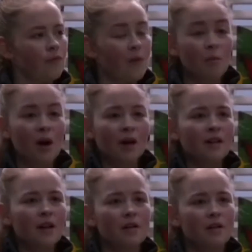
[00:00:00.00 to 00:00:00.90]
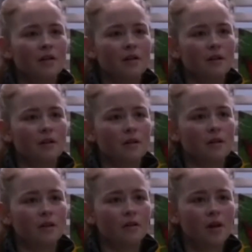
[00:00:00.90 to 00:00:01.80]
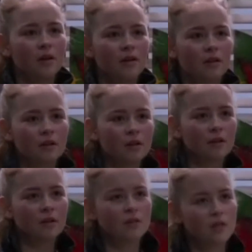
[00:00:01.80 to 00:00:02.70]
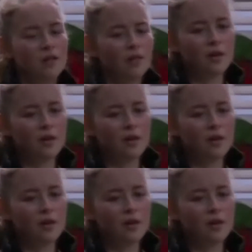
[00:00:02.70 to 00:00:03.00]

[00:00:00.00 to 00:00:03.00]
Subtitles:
I'm not hiding anything, all right? Just leave it.